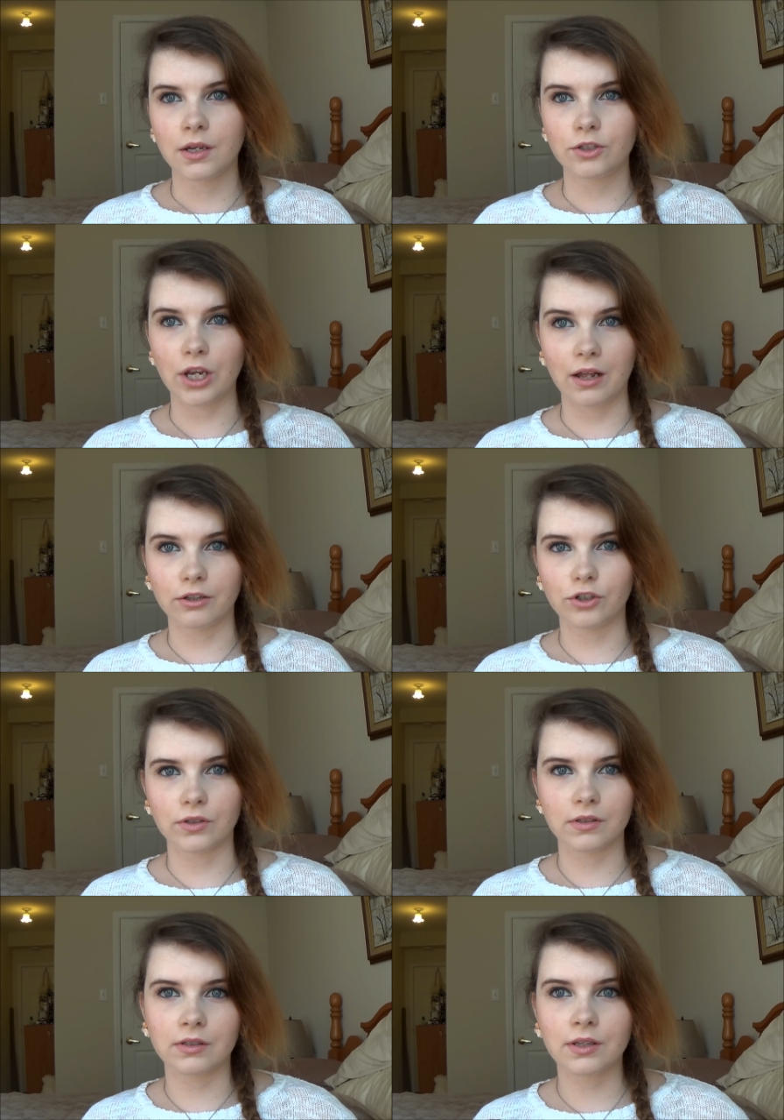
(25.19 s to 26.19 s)

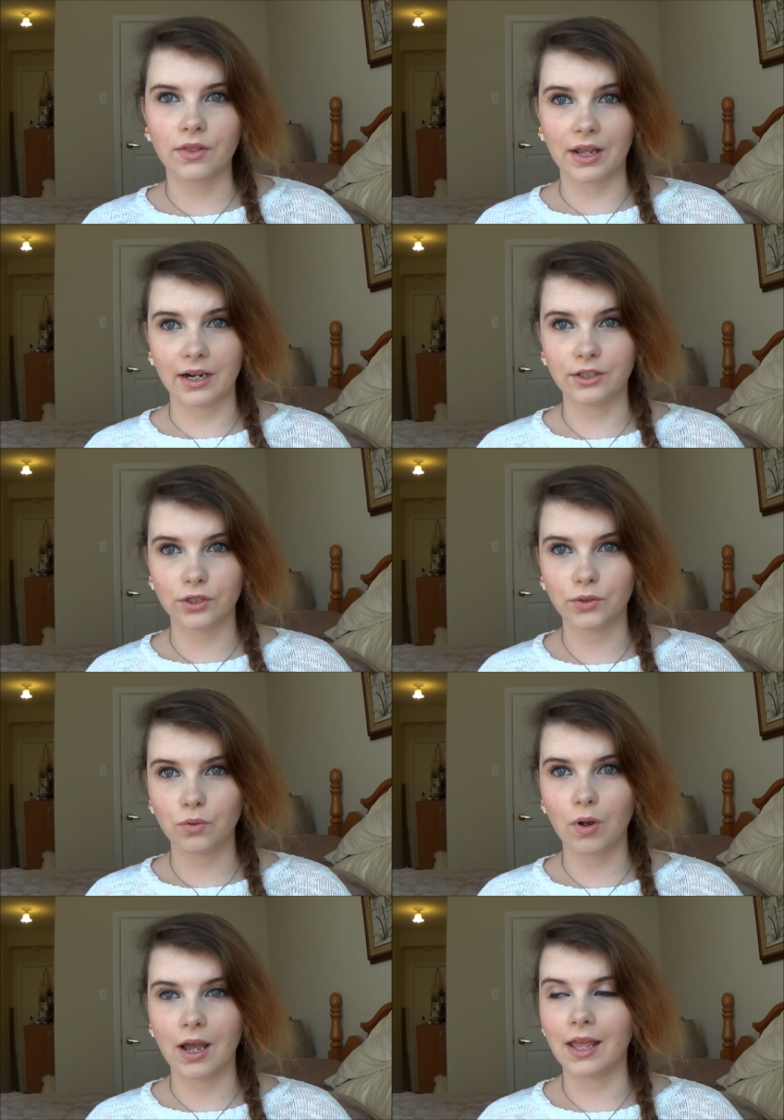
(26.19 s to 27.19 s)
challenges that I
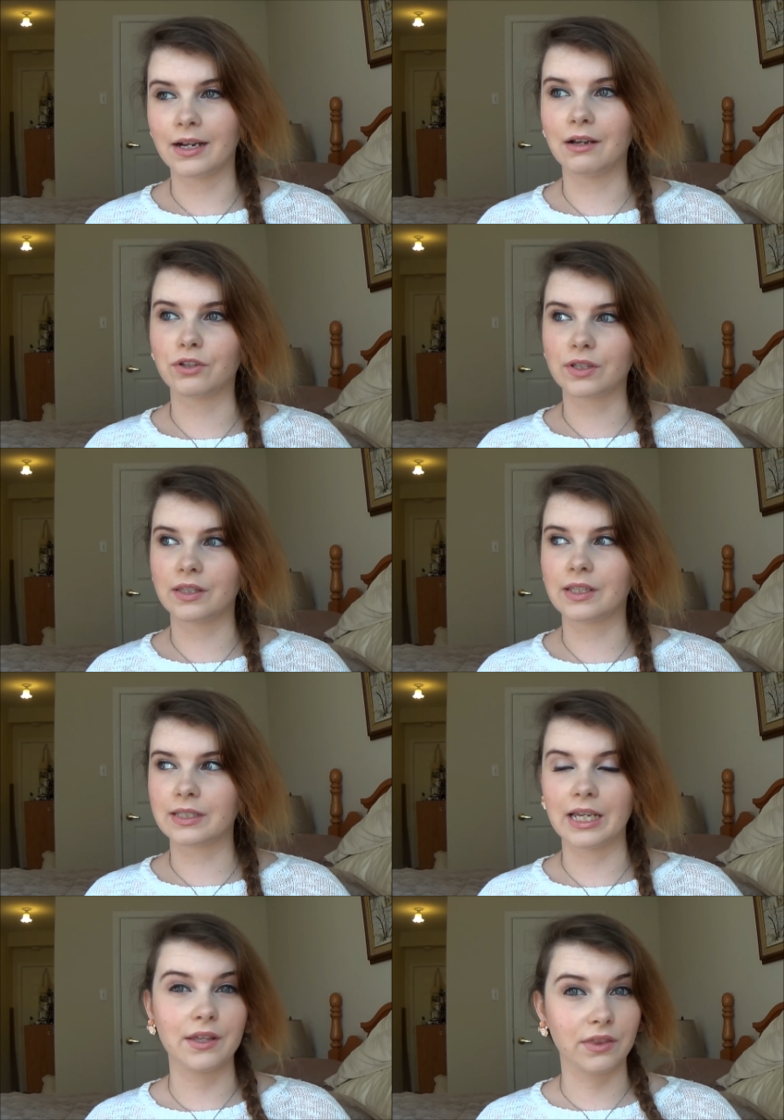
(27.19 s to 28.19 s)
do and I just have to
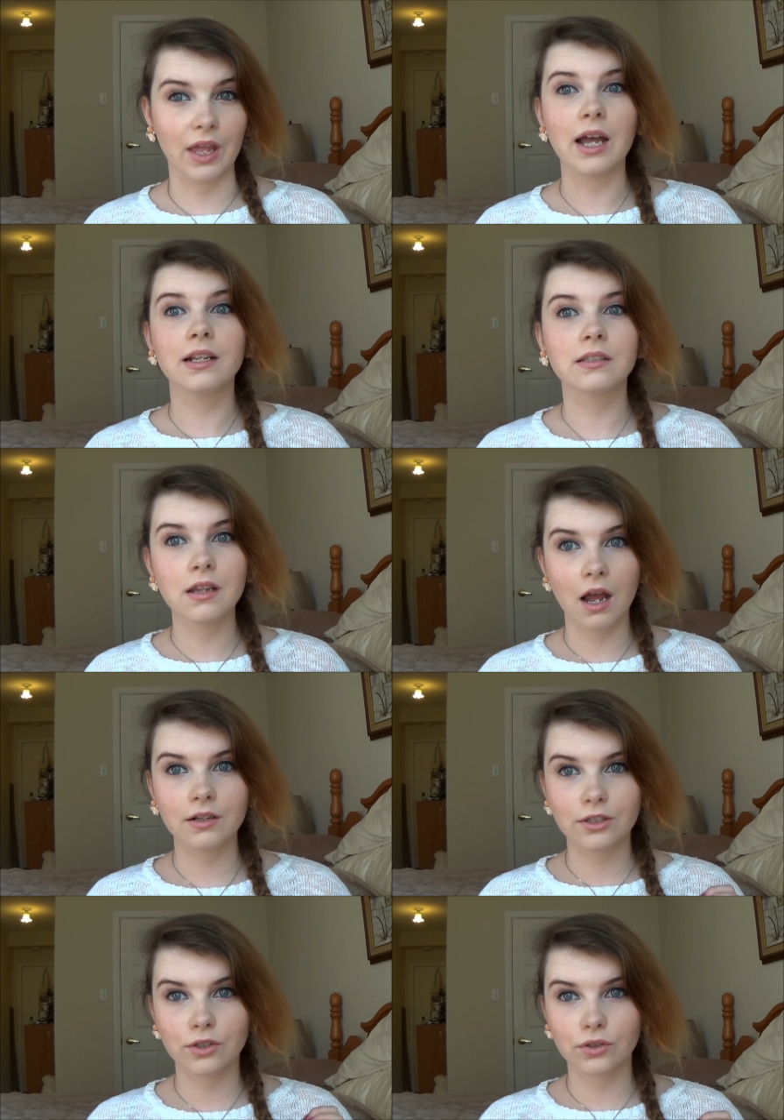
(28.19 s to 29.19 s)
say like that is
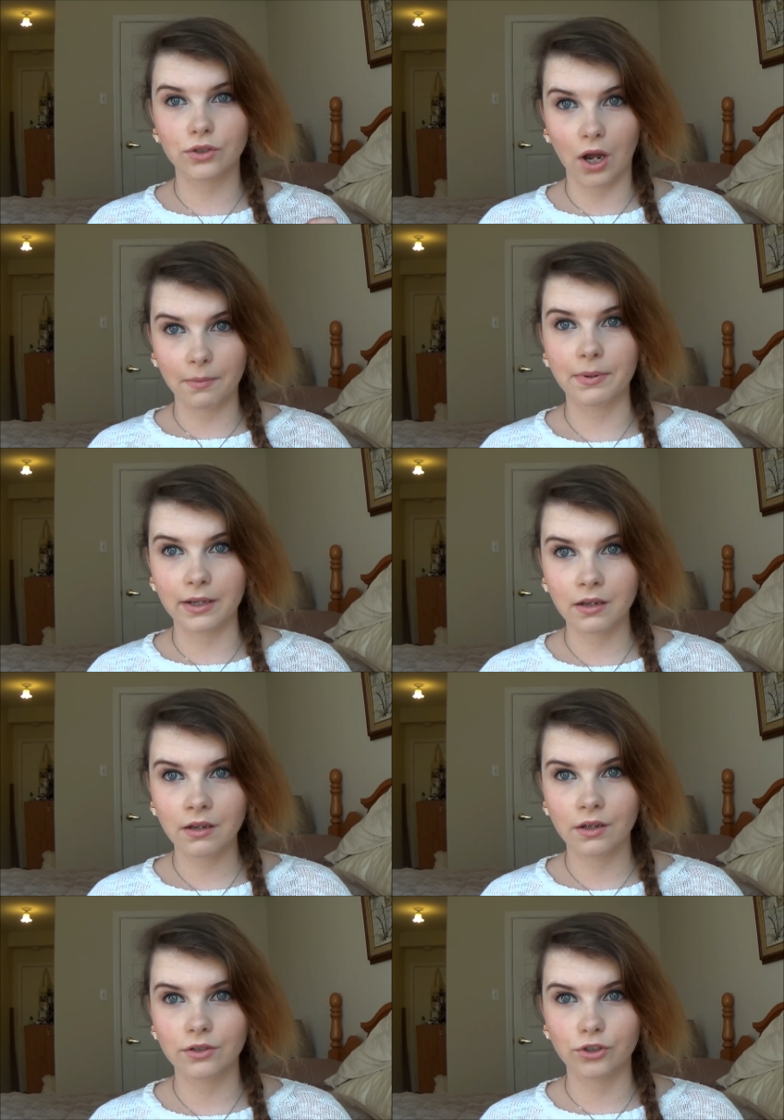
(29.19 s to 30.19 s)
not
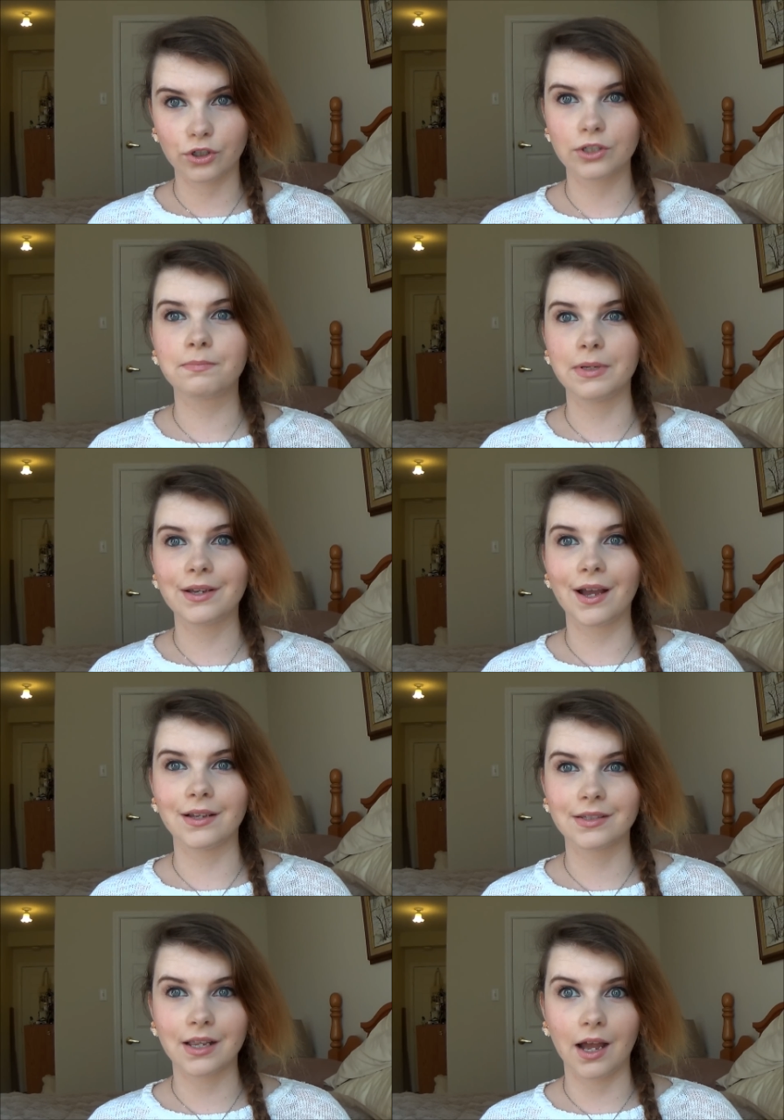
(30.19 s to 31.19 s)
stopping just
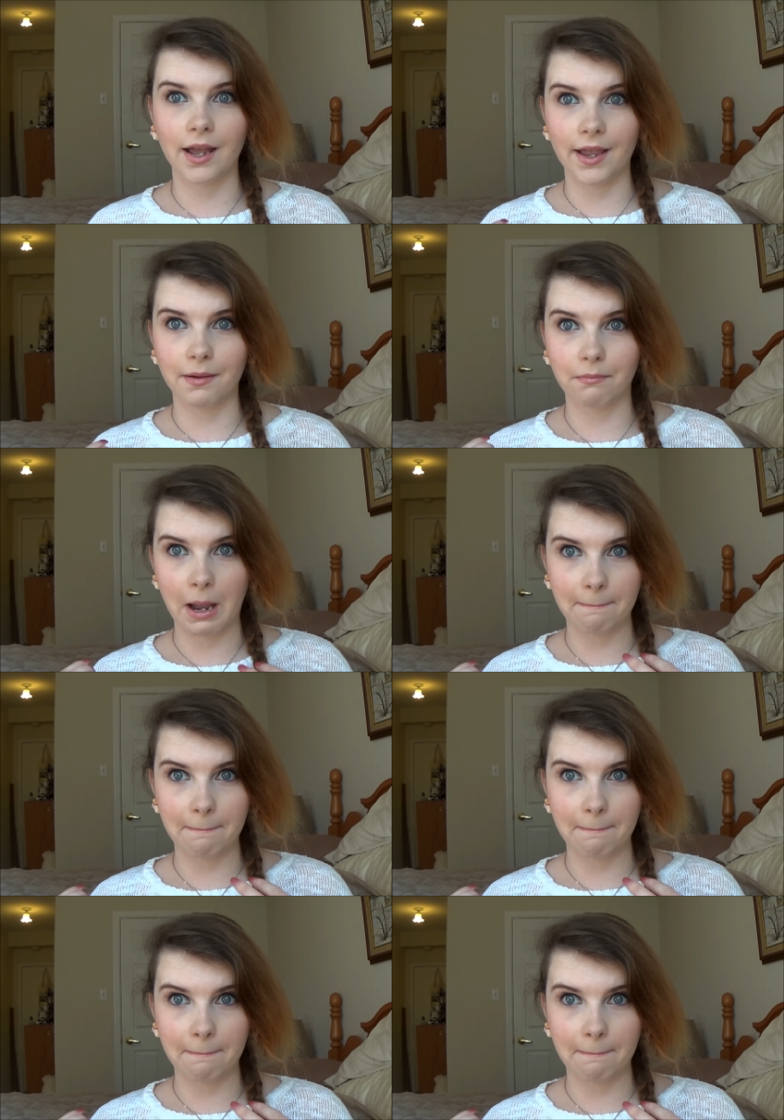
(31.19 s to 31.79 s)
because I am